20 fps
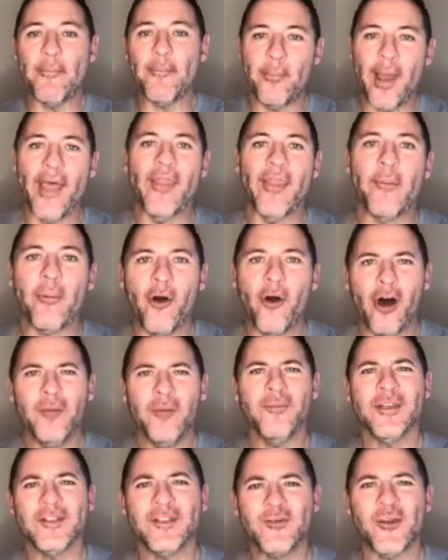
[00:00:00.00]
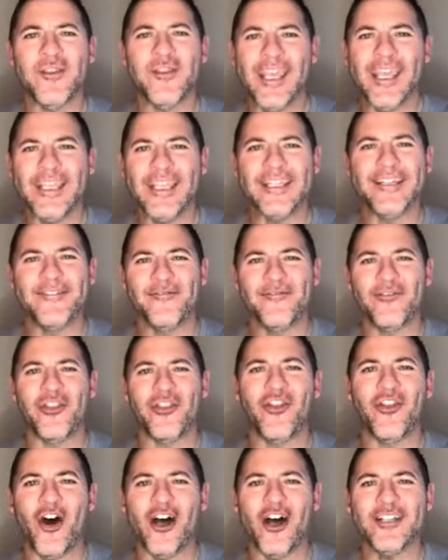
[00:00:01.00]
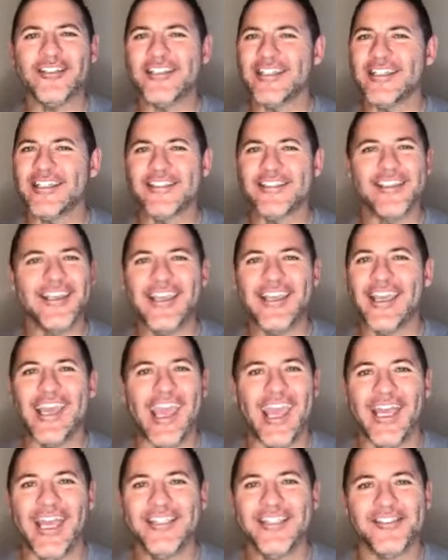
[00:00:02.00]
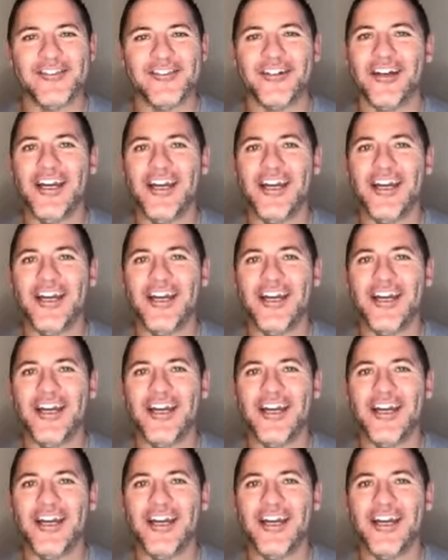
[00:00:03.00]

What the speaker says: And the problem is with negative thoughts, it's like a cancer.